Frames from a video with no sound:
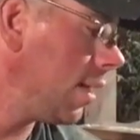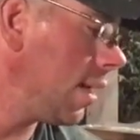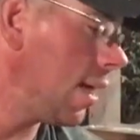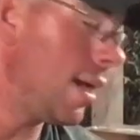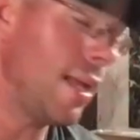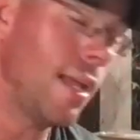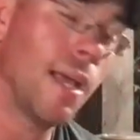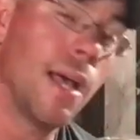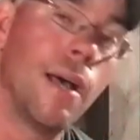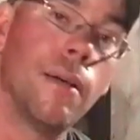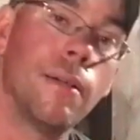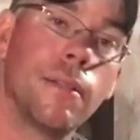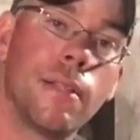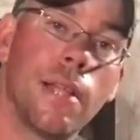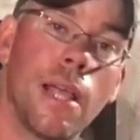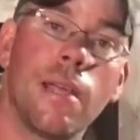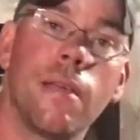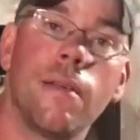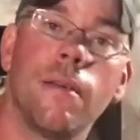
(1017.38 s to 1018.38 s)
anyhow,
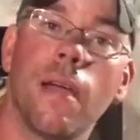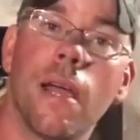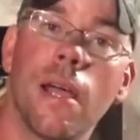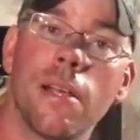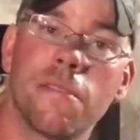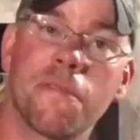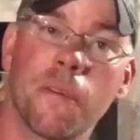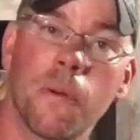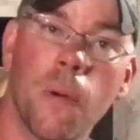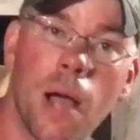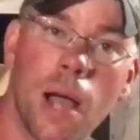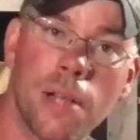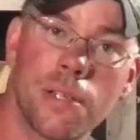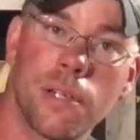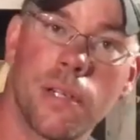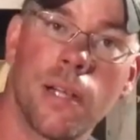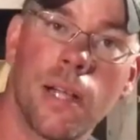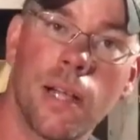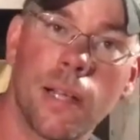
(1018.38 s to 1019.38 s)
thank you guys for
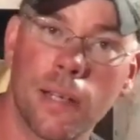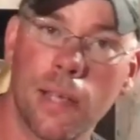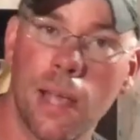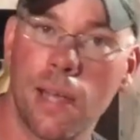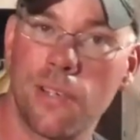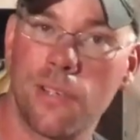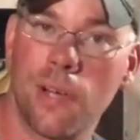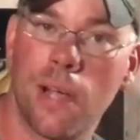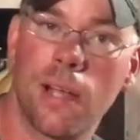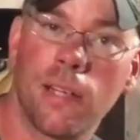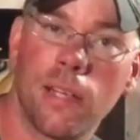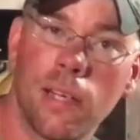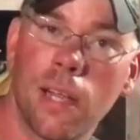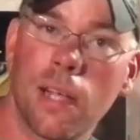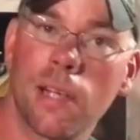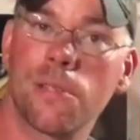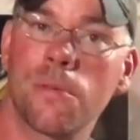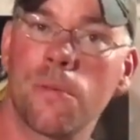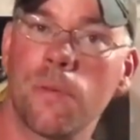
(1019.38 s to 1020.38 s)
watching. I'll catch you on the
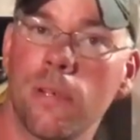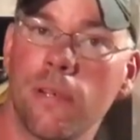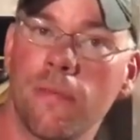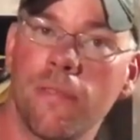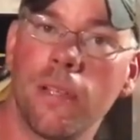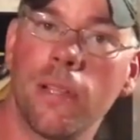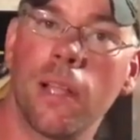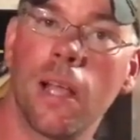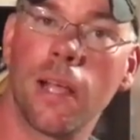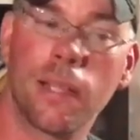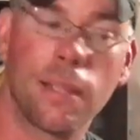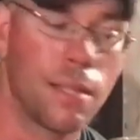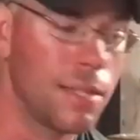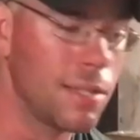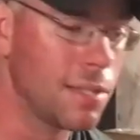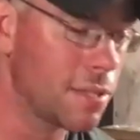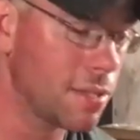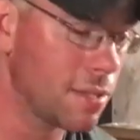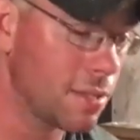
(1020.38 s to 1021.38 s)
next one. If you like
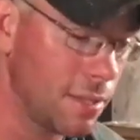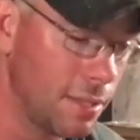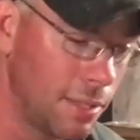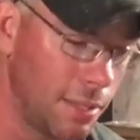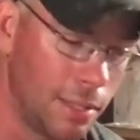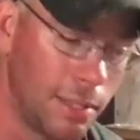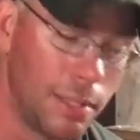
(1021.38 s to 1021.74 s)
this,